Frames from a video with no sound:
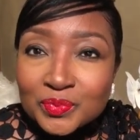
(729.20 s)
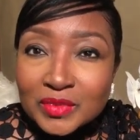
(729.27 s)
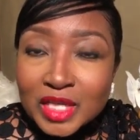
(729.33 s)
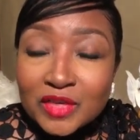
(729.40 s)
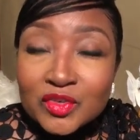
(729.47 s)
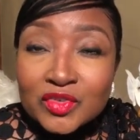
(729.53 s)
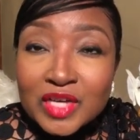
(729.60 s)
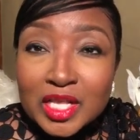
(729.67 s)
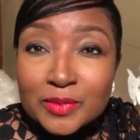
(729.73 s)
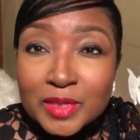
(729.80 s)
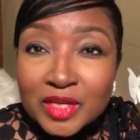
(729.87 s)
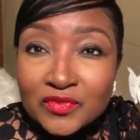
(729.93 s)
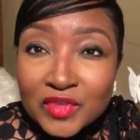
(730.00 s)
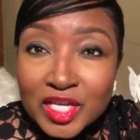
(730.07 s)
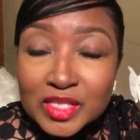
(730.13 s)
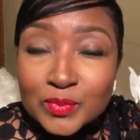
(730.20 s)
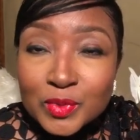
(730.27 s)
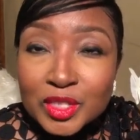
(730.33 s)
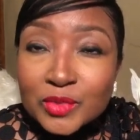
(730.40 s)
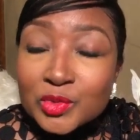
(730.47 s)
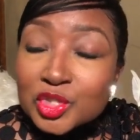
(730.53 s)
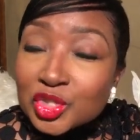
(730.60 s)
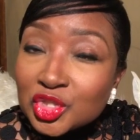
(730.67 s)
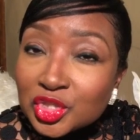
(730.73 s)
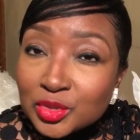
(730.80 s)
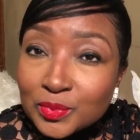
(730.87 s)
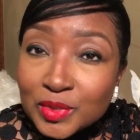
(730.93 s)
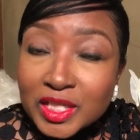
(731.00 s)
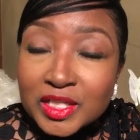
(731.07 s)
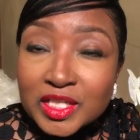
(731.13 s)
If you follow me on Facebook, which you should
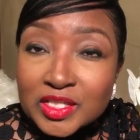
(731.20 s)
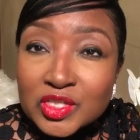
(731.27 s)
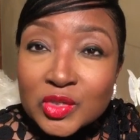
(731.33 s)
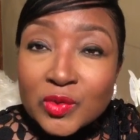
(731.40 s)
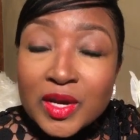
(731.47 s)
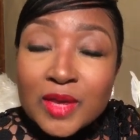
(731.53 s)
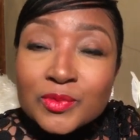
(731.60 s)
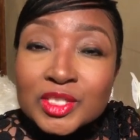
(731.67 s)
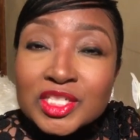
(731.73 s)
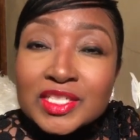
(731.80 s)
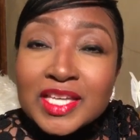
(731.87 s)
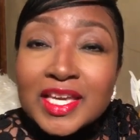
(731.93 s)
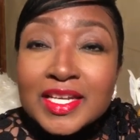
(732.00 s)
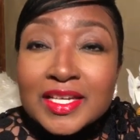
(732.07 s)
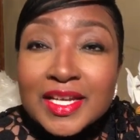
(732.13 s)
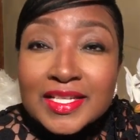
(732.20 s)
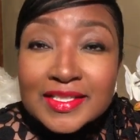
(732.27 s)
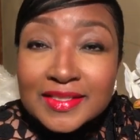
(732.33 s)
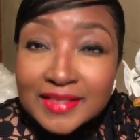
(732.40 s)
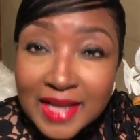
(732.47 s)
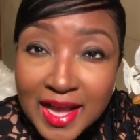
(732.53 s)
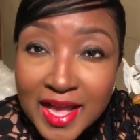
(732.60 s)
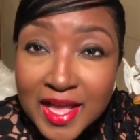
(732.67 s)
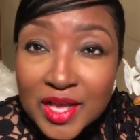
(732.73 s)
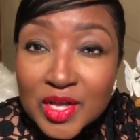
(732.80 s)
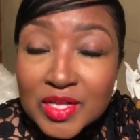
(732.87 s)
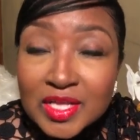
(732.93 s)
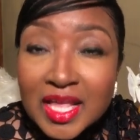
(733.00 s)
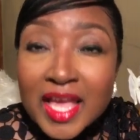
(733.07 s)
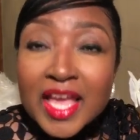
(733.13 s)
be, on Instagram, which is
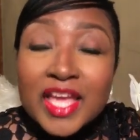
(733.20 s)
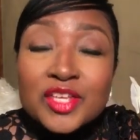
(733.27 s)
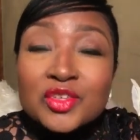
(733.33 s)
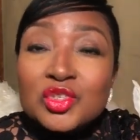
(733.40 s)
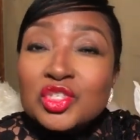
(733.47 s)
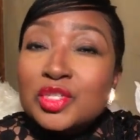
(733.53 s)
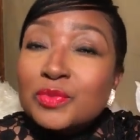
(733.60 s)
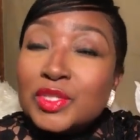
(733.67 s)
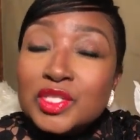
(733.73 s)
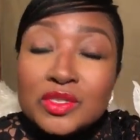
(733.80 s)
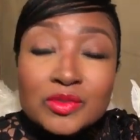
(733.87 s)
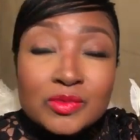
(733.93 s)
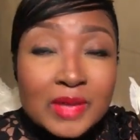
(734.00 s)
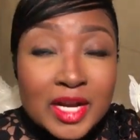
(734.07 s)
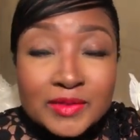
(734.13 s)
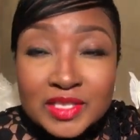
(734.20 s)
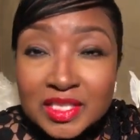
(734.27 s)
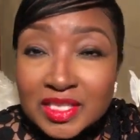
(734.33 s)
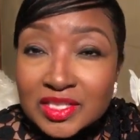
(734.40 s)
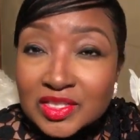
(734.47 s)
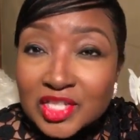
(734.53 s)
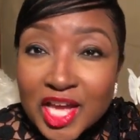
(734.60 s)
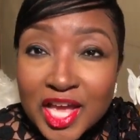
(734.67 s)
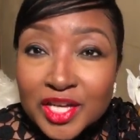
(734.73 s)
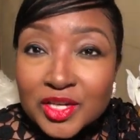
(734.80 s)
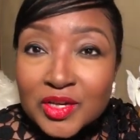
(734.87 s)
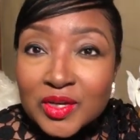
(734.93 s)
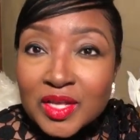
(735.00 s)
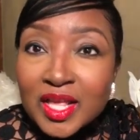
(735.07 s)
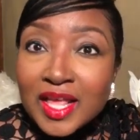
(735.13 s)
K.DANAESTYLE, and you should be subscribed to this
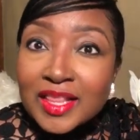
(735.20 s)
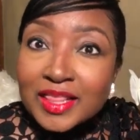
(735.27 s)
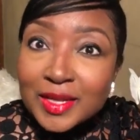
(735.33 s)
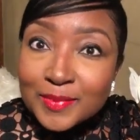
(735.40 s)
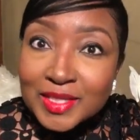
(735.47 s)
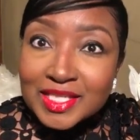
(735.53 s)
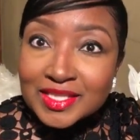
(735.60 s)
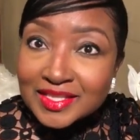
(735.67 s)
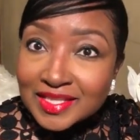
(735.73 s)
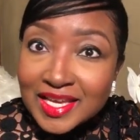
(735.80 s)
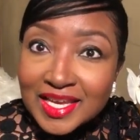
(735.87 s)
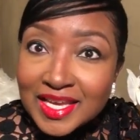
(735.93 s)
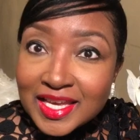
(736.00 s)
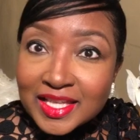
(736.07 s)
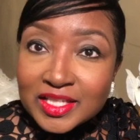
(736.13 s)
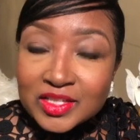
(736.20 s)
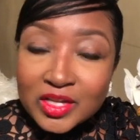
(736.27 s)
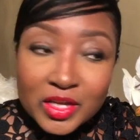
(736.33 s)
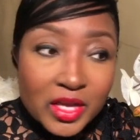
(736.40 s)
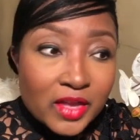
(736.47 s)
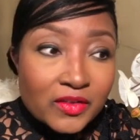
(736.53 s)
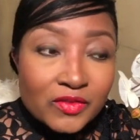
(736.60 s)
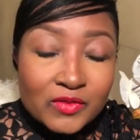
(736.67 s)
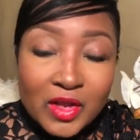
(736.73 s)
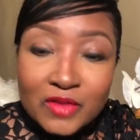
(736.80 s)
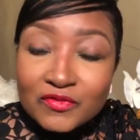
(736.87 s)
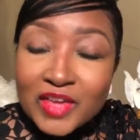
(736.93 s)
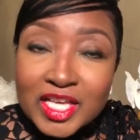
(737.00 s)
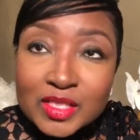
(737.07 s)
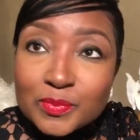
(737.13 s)
channel, let me see. On
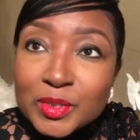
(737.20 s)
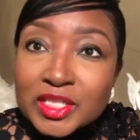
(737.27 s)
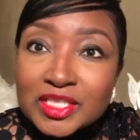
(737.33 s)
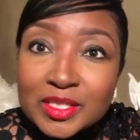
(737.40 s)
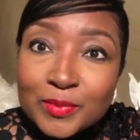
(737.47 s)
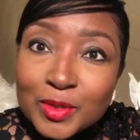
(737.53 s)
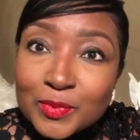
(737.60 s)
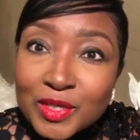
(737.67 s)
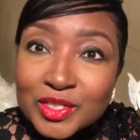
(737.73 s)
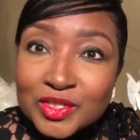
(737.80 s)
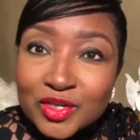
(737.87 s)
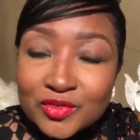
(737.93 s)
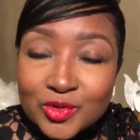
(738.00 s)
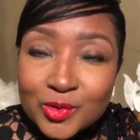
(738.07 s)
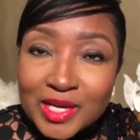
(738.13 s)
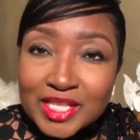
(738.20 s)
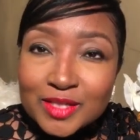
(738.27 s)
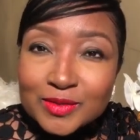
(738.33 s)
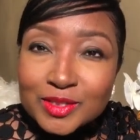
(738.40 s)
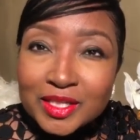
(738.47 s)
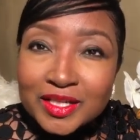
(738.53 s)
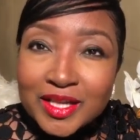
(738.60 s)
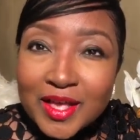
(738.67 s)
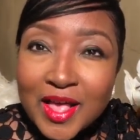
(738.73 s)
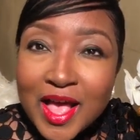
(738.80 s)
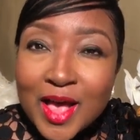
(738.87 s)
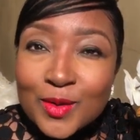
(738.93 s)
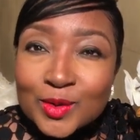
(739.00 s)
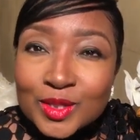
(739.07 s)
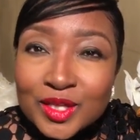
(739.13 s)
Facebook, send me a picture of your red lipstick.
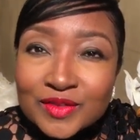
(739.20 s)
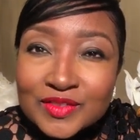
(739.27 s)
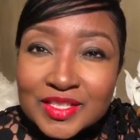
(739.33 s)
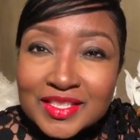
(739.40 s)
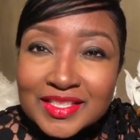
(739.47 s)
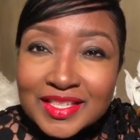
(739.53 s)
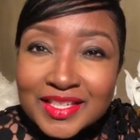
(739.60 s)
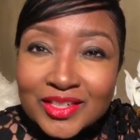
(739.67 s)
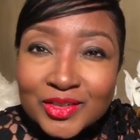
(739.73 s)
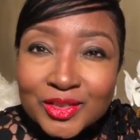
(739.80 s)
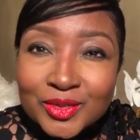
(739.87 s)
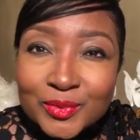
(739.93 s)
I would love to see it on you.